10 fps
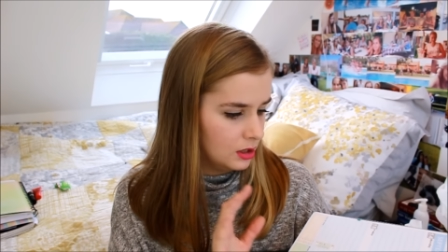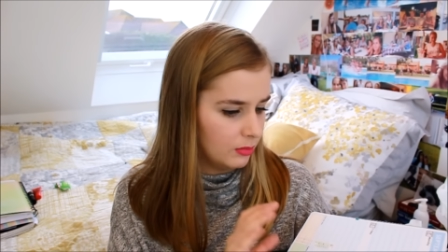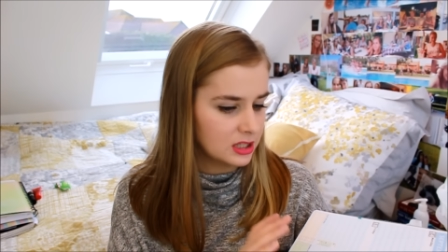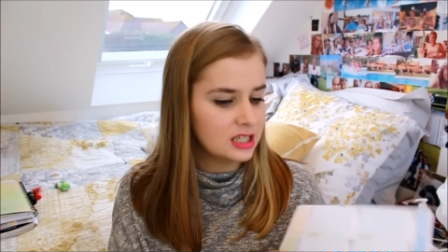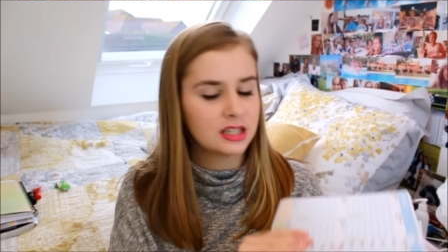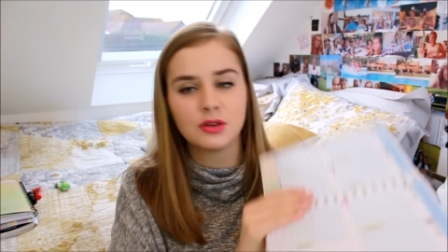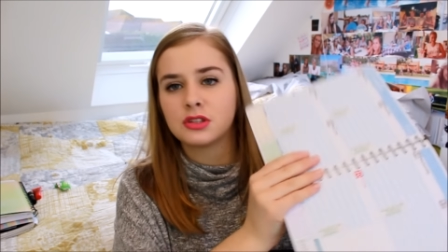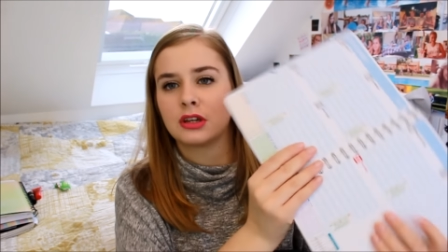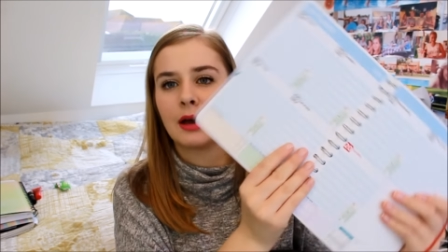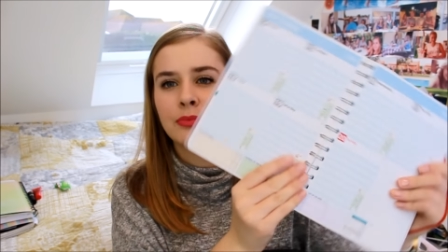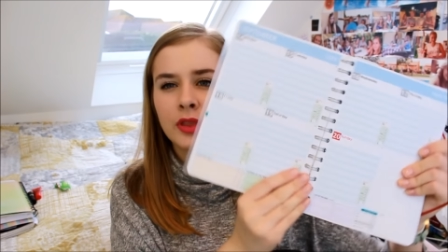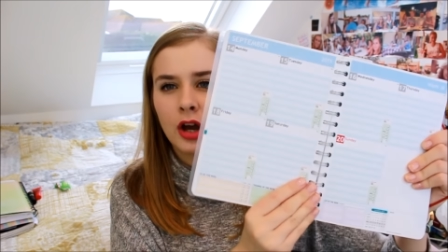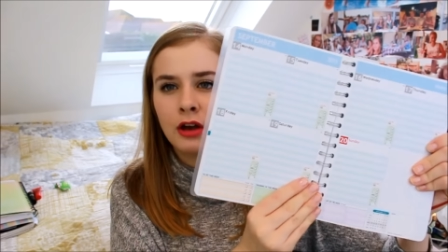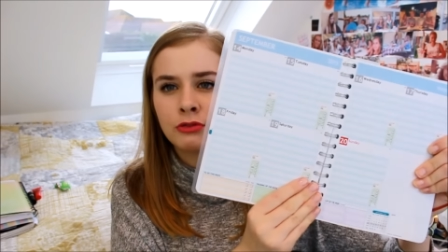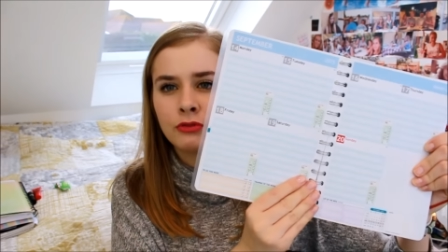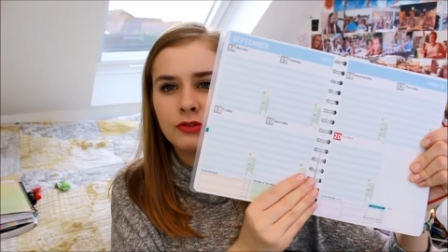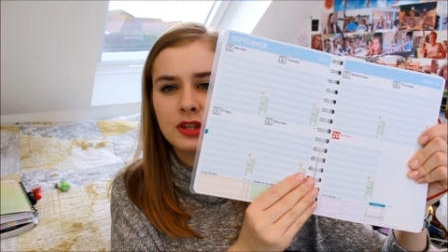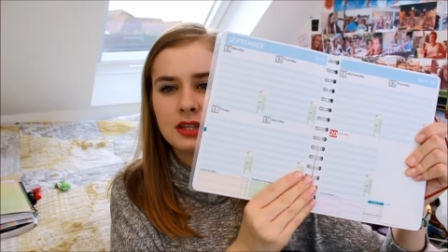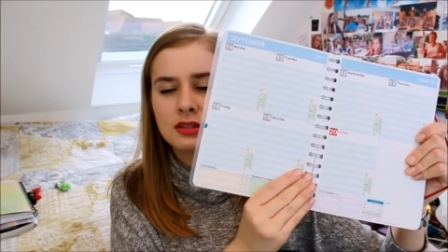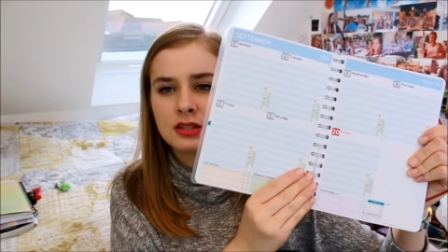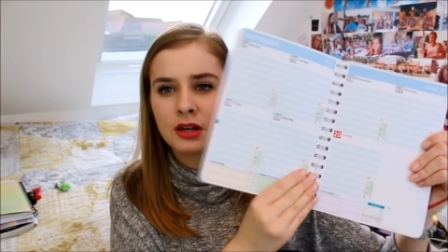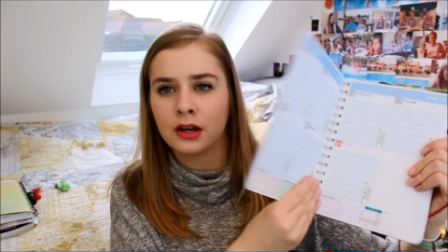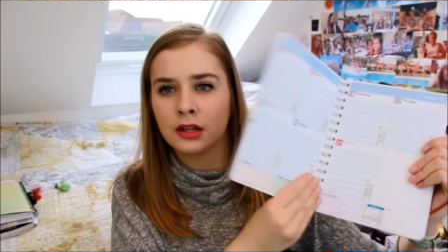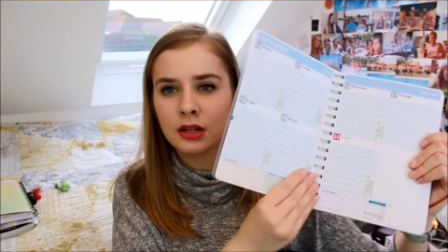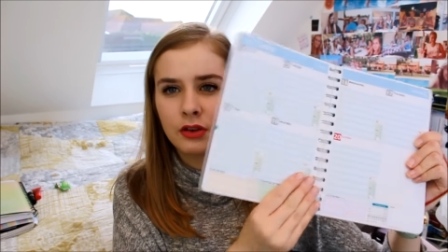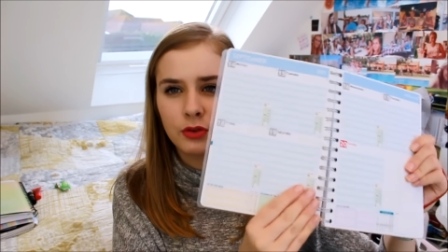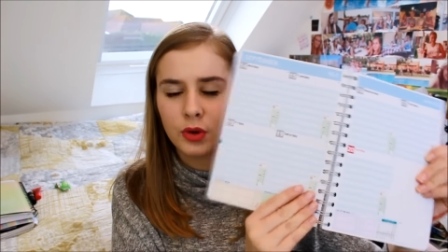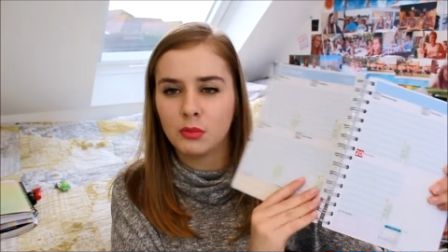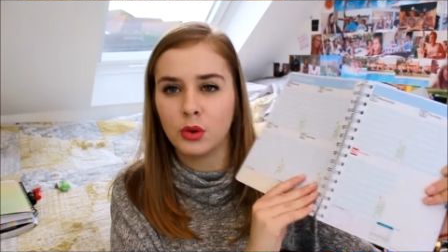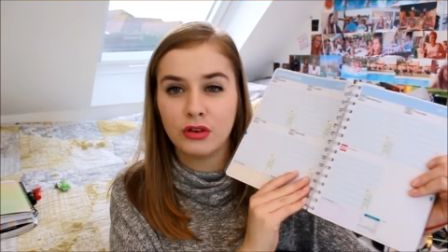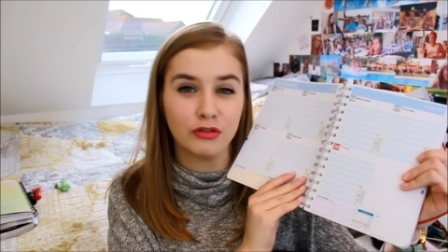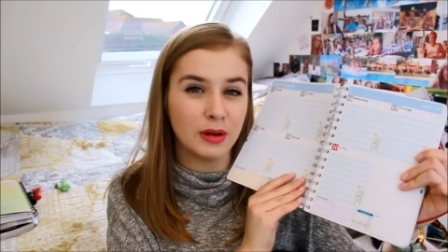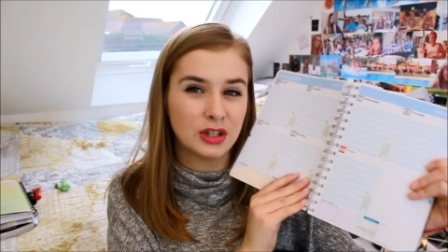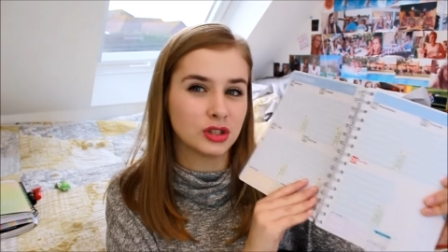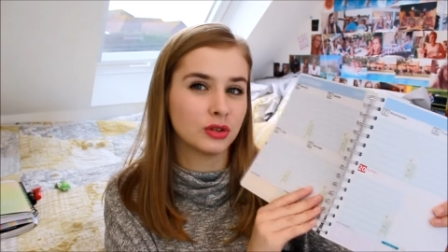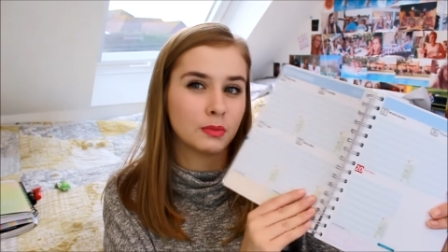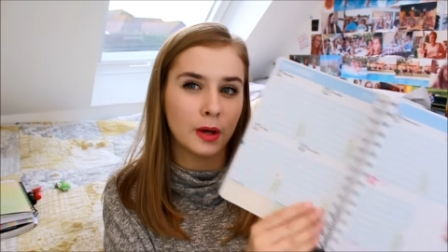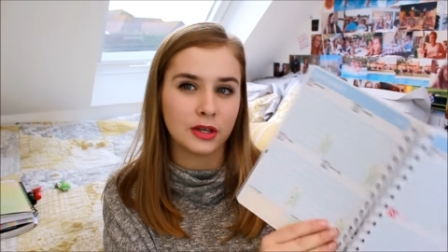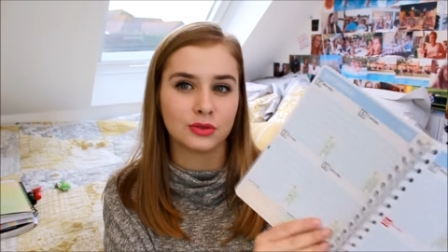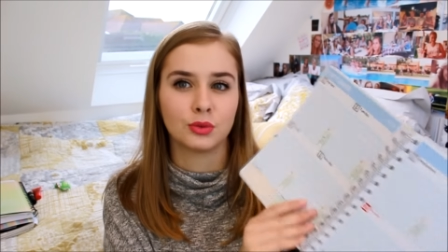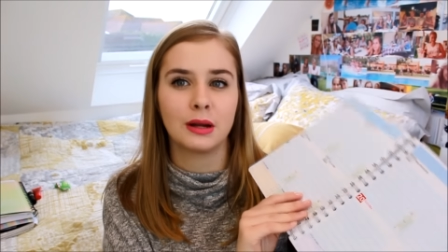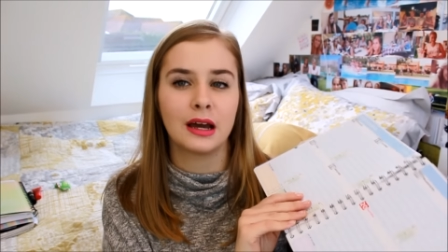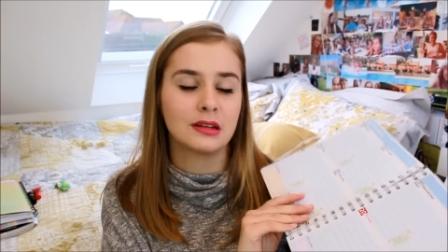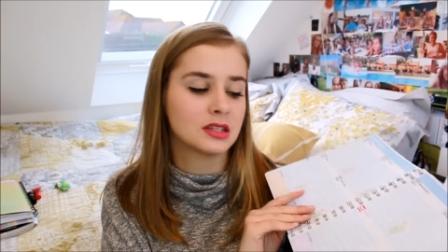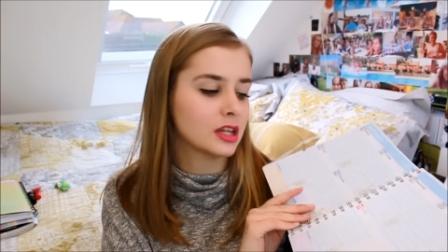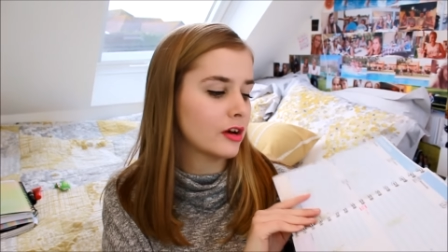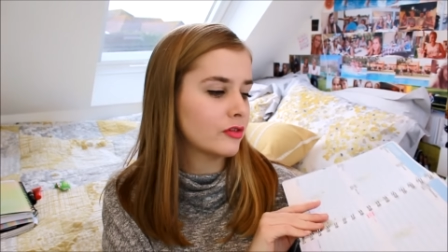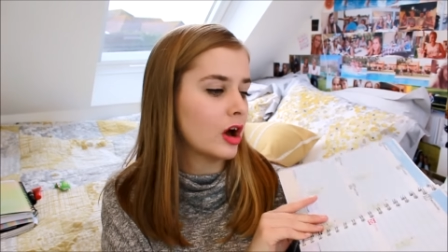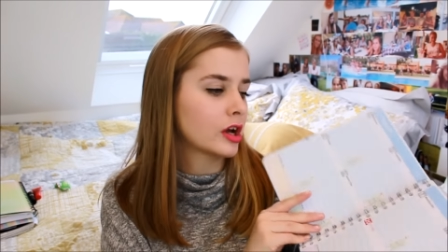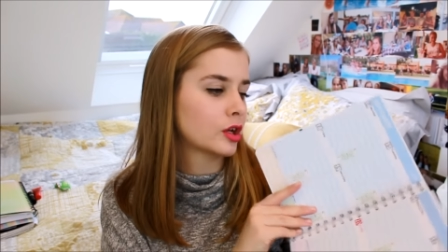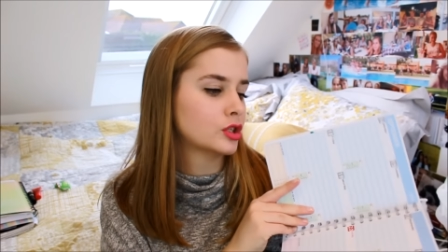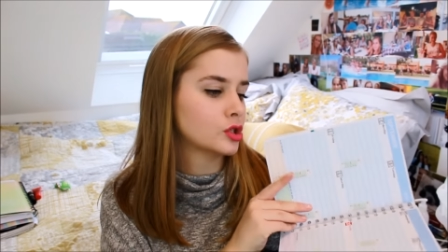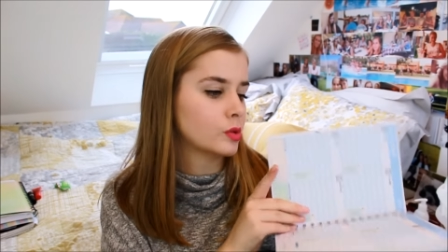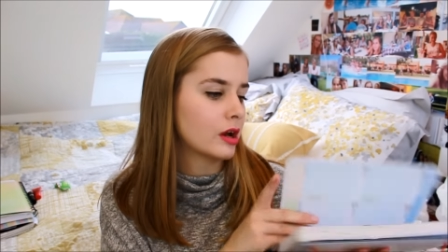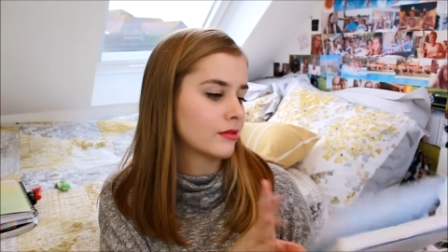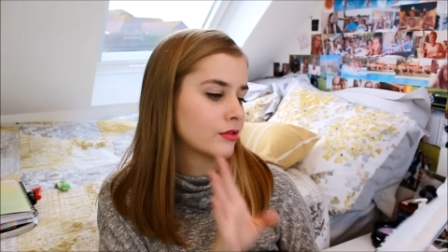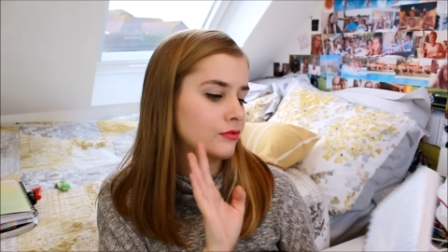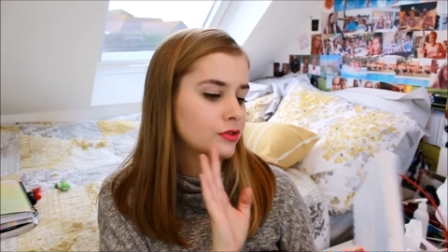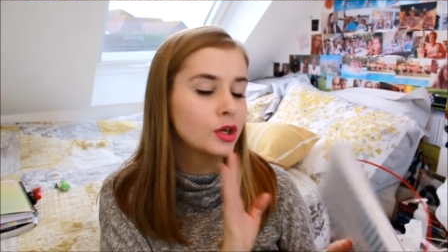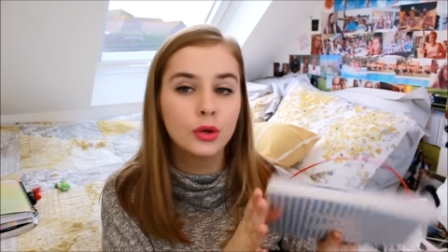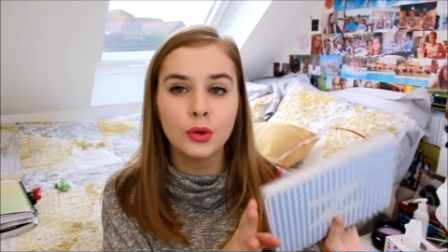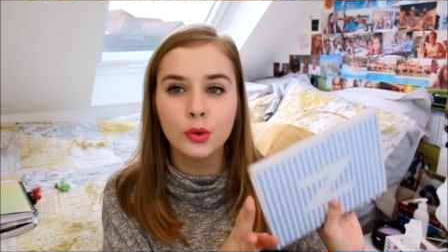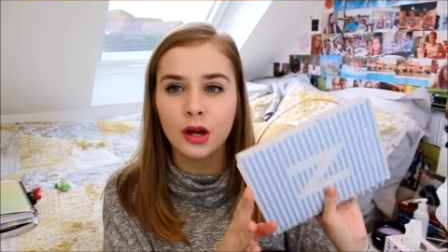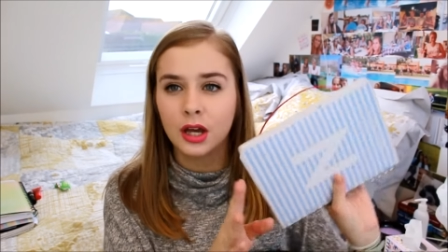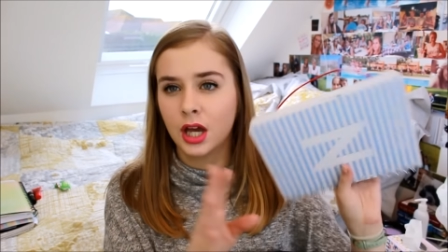my details. So yeah, I've gone for this design. If you want more information on the personal planner stuff, I can do a review.